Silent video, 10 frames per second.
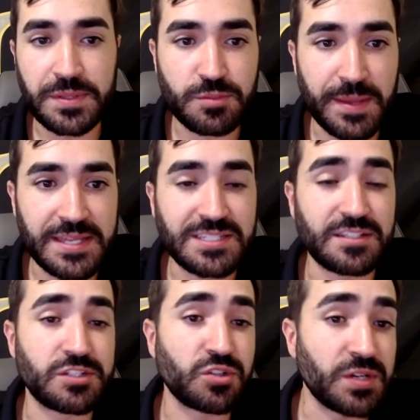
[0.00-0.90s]
space in the
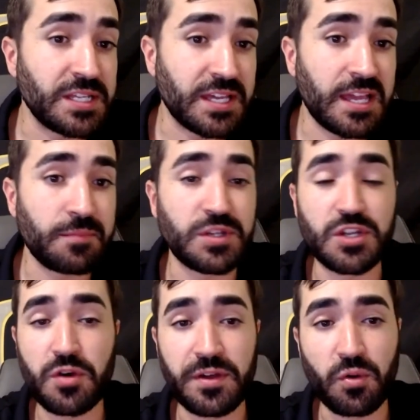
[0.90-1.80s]
screen game. We
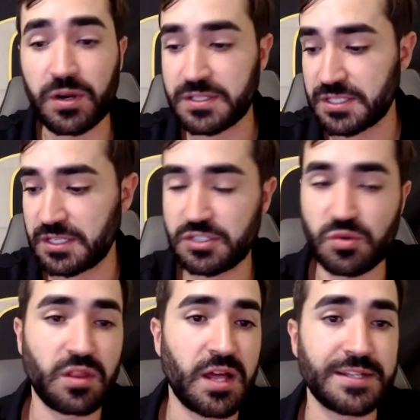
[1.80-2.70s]
know that Oregon's going to do
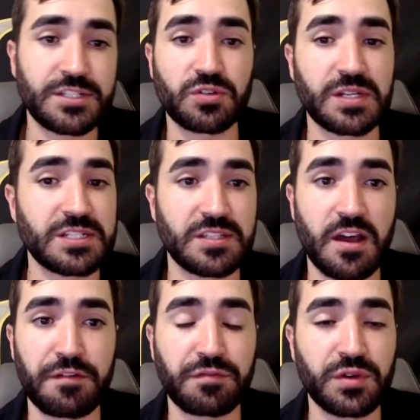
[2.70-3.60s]
a lot of screen
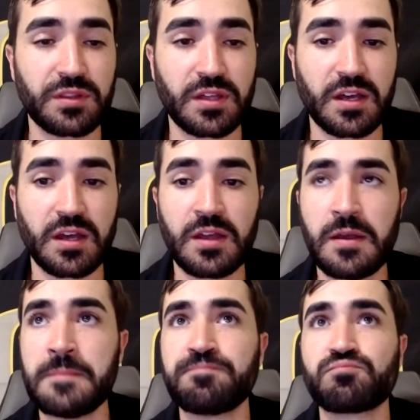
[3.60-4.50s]
stuff with
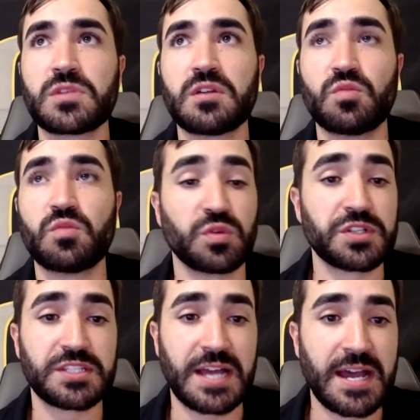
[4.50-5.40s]
Will
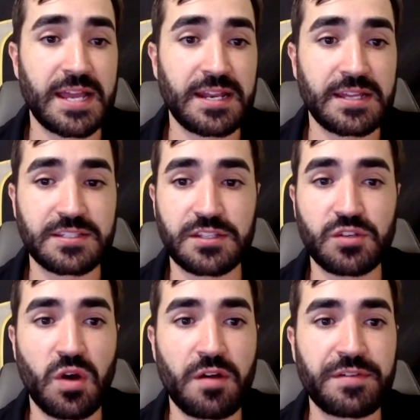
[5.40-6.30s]
Stein as the
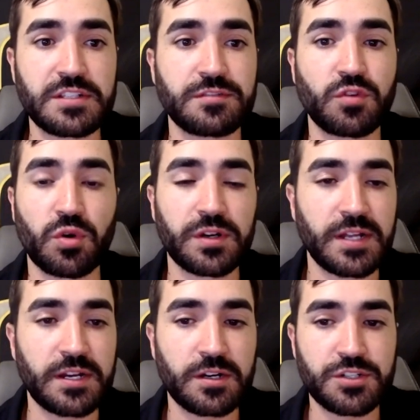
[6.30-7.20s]
new offensive
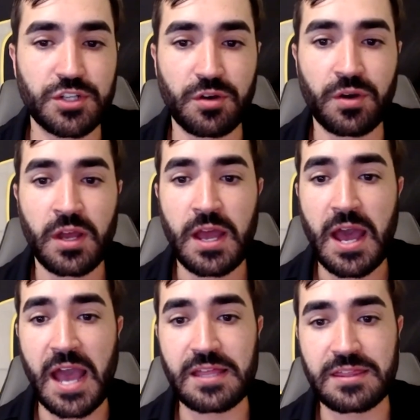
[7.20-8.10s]
coordinator. So
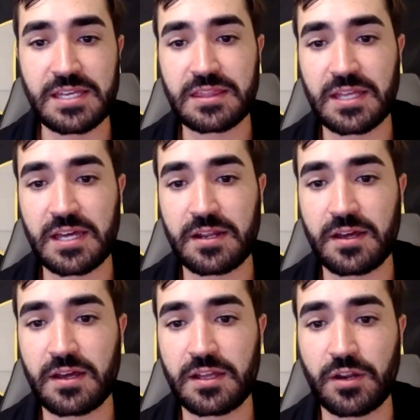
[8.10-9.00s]
I think
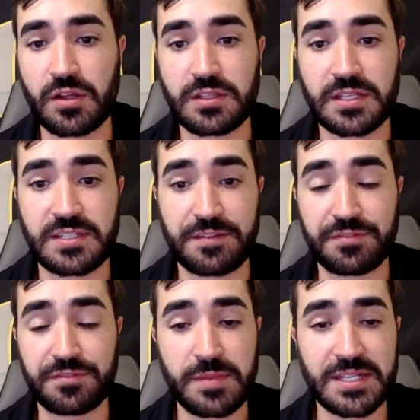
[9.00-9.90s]
that, you know, it
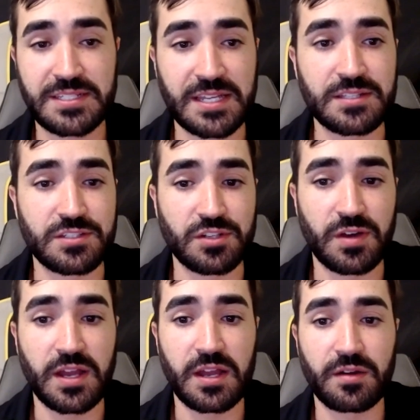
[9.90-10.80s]
definitely makes sense. You know,
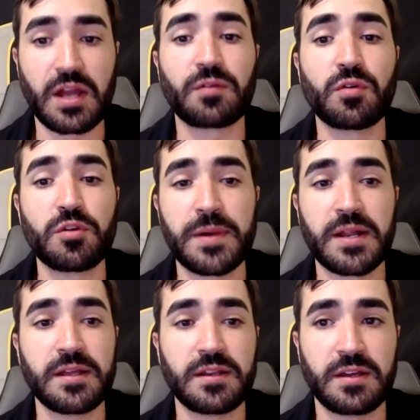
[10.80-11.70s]
I wrote about
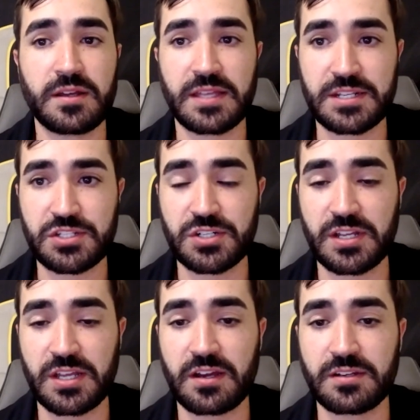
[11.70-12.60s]
it
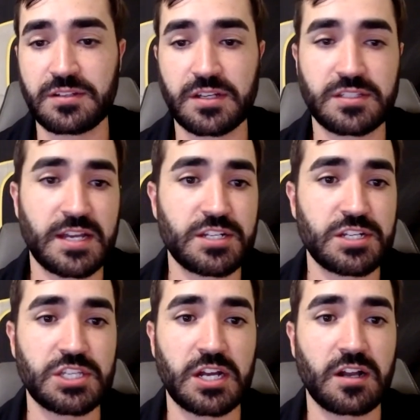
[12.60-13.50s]
yesterday on
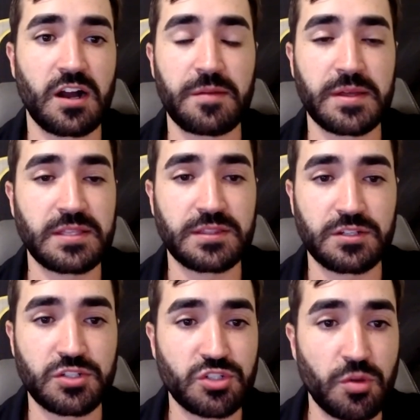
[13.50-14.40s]
DucksDigest.com. I think
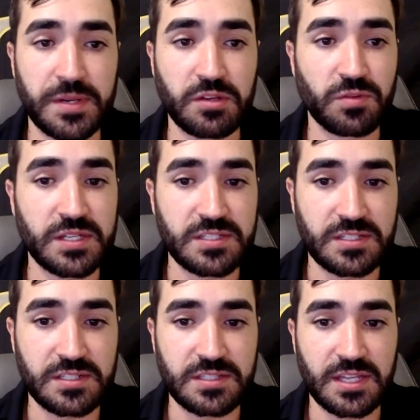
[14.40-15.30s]
there's so many
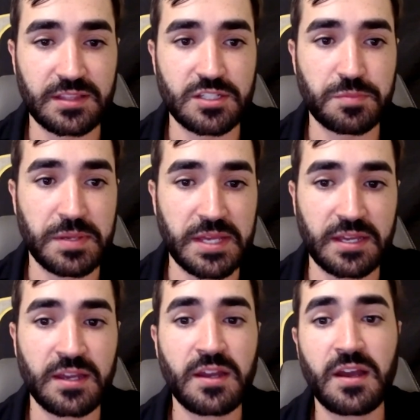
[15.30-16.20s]
reasons that this
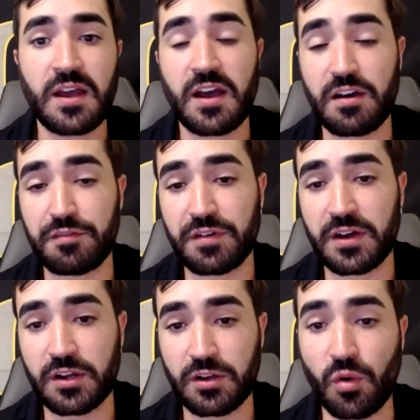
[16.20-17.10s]
pick
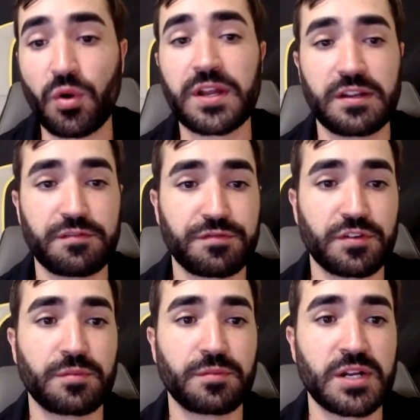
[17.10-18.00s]
of Oregon
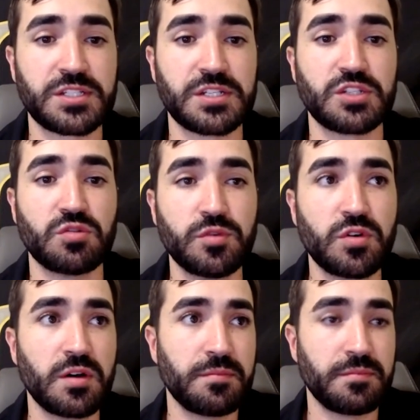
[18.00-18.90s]
for Preston
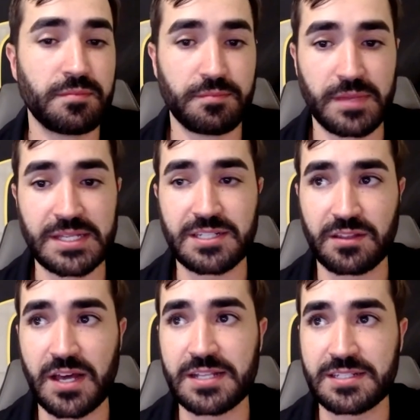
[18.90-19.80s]
Taumua makes a
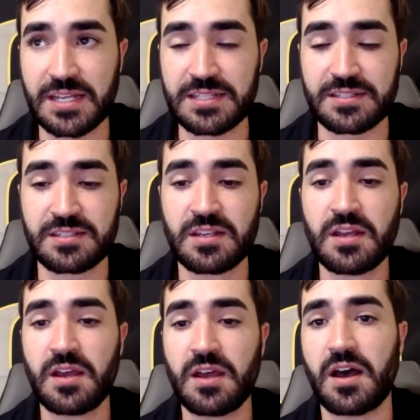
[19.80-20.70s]
lot of sense.
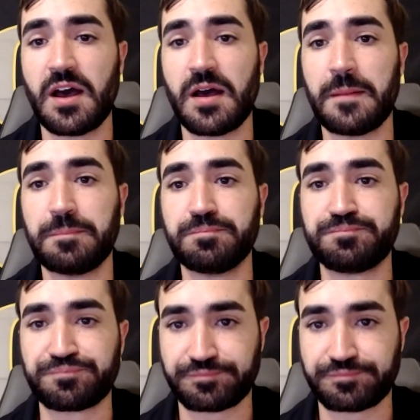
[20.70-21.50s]
You